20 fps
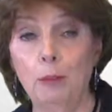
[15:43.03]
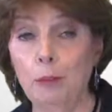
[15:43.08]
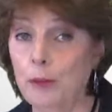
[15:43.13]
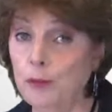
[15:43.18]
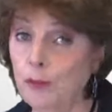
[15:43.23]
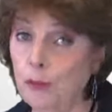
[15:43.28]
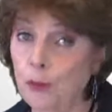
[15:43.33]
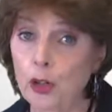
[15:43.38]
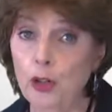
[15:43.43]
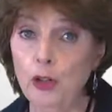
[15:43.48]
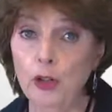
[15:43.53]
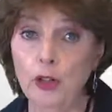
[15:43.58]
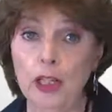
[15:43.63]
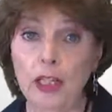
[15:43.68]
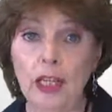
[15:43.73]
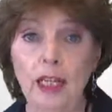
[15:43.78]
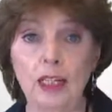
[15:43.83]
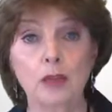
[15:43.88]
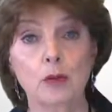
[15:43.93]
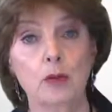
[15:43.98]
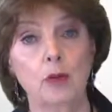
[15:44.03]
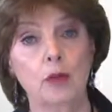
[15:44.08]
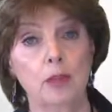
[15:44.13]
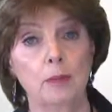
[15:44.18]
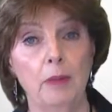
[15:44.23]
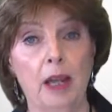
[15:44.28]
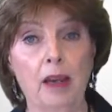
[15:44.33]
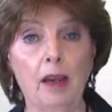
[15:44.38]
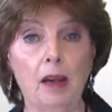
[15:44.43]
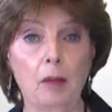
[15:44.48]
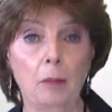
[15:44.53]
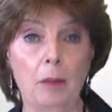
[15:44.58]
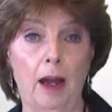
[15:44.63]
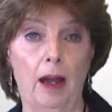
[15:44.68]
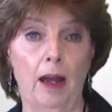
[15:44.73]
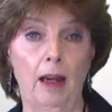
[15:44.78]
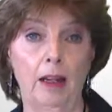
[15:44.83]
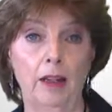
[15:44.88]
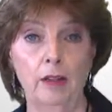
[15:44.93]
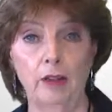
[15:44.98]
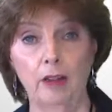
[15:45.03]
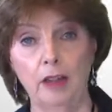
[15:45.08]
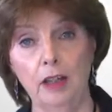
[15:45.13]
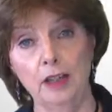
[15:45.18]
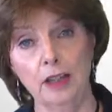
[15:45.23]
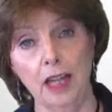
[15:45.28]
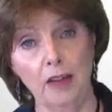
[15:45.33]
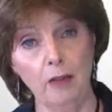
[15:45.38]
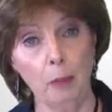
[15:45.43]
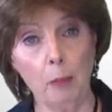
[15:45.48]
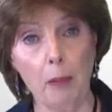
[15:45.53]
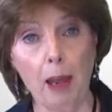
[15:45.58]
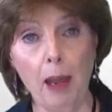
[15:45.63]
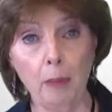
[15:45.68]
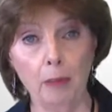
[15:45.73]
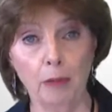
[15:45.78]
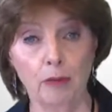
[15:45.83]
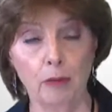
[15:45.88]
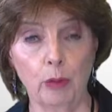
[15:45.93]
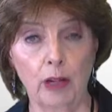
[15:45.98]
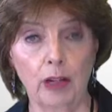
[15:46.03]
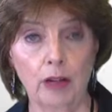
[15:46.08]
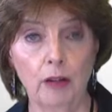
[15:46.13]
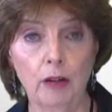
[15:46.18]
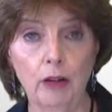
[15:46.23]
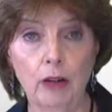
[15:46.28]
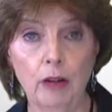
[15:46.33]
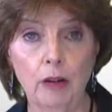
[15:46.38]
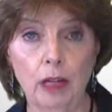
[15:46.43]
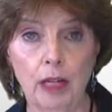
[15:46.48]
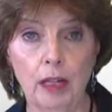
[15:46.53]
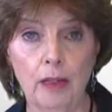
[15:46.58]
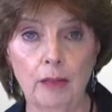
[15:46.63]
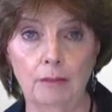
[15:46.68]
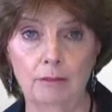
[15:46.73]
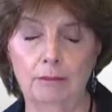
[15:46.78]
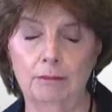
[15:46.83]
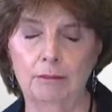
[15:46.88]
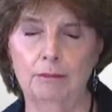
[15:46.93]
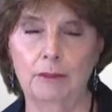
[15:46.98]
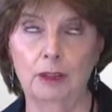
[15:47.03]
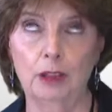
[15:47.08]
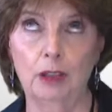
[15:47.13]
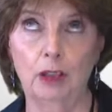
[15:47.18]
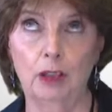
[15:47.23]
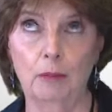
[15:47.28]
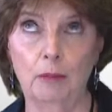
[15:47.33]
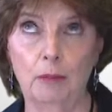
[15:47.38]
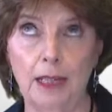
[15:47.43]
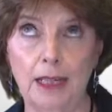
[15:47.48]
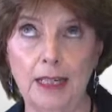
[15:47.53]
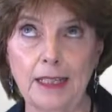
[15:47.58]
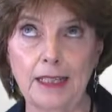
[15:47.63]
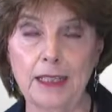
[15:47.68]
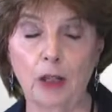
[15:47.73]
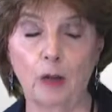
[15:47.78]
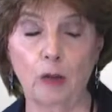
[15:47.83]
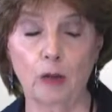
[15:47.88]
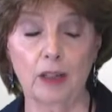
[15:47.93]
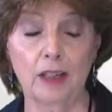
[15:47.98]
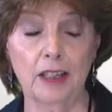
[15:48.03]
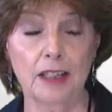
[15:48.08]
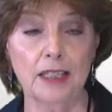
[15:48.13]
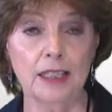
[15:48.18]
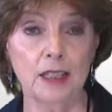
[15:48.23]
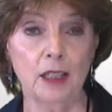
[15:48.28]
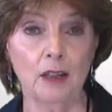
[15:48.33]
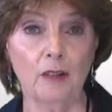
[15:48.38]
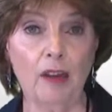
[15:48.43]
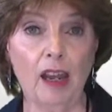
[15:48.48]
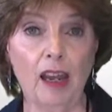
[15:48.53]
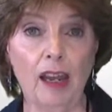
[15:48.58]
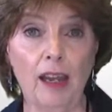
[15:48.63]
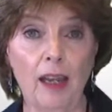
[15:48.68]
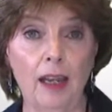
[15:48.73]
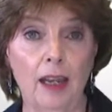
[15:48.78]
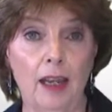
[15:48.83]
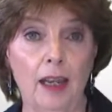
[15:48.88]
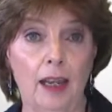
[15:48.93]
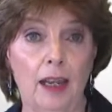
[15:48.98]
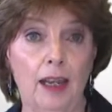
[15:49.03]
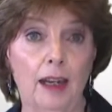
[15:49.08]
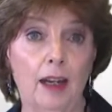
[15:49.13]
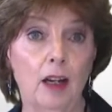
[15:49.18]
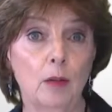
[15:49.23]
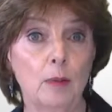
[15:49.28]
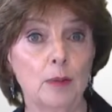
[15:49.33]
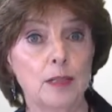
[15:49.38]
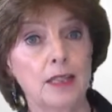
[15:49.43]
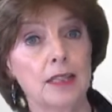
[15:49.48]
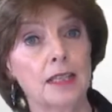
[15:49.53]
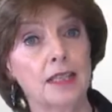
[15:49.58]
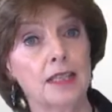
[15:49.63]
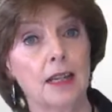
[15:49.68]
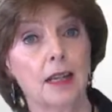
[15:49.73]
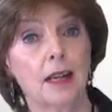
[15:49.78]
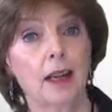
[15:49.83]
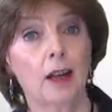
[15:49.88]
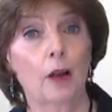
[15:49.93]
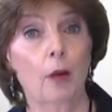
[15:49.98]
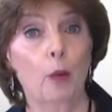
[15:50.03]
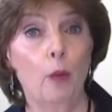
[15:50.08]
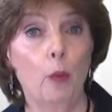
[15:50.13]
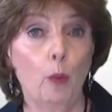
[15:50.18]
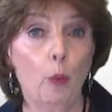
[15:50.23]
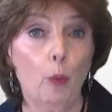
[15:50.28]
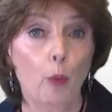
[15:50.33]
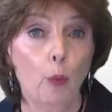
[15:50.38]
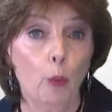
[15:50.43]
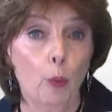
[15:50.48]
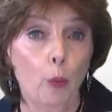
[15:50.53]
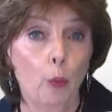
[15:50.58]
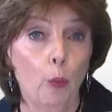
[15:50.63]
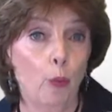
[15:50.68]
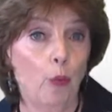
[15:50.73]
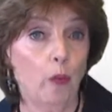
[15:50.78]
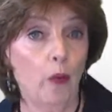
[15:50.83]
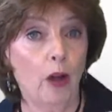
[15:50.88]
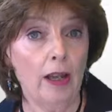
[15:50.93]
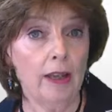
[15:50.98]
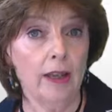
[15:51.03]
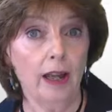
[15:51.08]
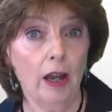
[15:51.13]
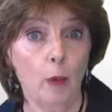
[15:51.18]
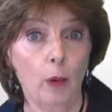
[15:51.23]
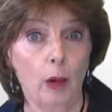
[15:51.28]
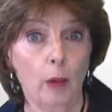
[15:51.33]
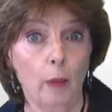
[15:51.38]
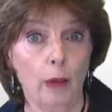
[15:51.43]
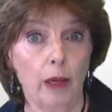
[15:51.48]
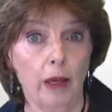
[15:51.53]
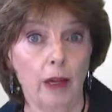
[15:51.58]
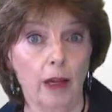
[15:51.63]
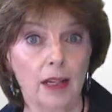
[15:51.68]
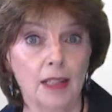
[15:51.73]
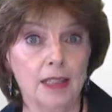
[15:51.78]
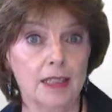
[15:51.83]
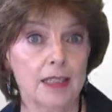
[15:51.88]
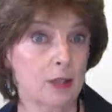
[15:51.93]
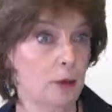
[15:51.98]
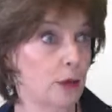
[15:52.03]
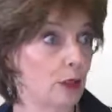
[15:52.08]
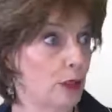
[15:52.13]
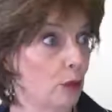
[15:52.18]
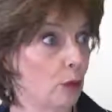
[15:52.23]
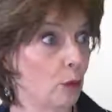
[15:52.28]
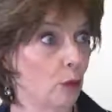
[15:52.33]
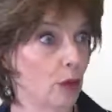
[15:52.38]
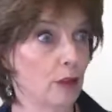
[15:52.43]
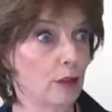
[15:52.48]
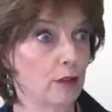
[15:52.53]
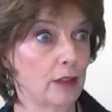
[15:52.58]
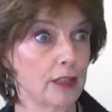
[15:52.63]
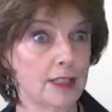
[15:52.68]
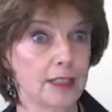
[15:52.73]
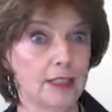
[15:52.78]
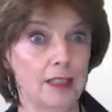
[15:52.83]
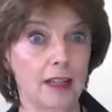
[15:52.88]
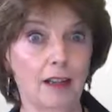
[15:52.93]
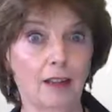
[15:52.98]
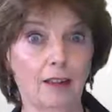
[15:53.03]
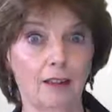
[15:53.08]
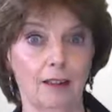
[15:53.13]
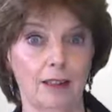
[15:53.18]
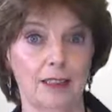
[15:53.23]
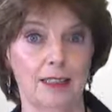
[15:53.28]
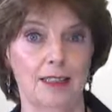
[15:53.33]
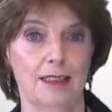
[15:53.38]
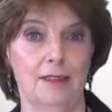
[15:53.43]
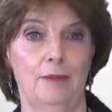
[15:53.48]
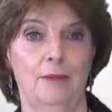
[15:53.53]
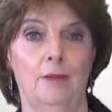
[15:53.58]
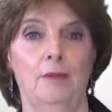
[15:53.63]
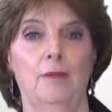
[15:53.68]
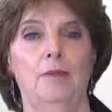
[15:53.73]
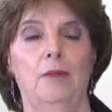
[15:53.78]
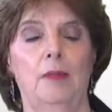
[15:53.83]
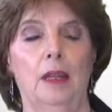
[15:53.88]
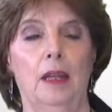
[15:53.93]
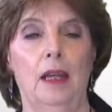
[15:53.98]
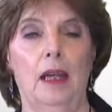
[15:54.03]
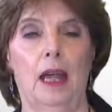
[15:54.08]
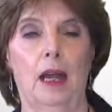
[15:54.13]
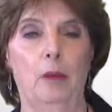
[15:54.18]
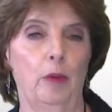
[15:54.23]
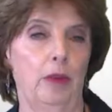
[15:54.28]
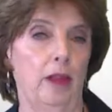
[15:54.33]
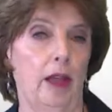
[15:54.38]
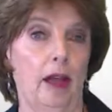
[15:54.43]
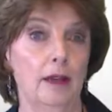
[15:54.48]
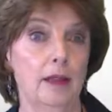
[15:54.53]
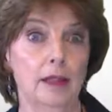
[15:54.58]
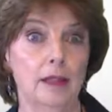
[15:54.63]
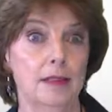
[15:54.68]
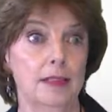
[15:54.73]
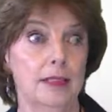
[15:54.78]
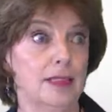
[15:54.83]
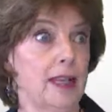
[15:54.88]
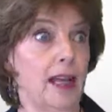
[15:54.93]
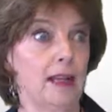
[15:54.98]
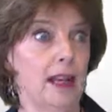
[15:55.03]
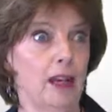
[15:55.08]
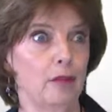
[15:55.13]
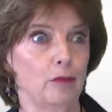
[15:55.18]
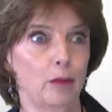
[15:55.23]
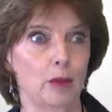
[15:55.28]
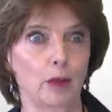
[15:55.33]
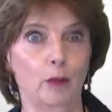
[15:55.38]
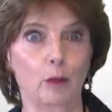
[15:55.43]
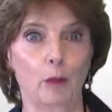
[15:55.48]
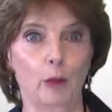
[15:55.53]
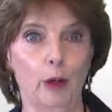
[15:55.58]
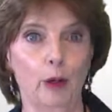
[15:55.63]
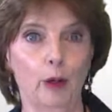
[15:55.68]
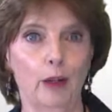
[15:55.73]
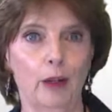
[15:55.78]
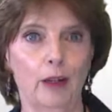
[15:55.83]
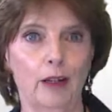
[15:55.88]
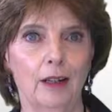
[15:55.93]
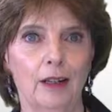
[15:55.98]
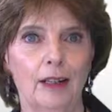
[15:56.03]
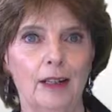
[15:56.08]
Before you can get to automatic pilot, you need to have a map of where you're going. God bless the Ordnance Survey. It helps us find out where we are so we don't wander in circles. And without it, sat-nav wouldn't work.